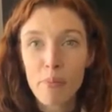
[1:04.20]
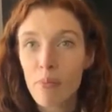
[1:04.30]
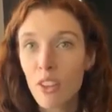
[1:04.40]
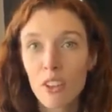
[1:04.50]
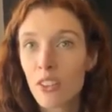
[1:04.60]
had
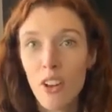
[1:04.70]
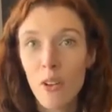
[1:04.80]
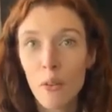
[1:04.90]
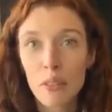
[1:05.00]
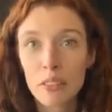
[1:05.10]
one. No.
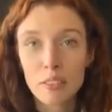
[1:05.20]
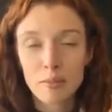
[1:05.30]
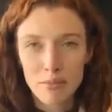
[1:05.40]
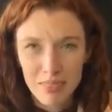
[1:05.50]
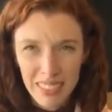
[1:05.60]

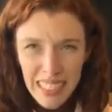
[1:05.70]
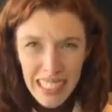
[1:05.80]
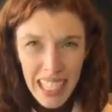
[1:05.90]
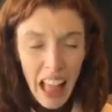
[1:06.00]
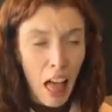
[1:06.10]
That's not
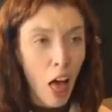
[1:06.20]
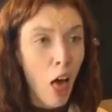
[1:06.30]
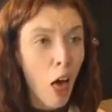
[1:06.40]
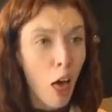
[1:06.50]
possible.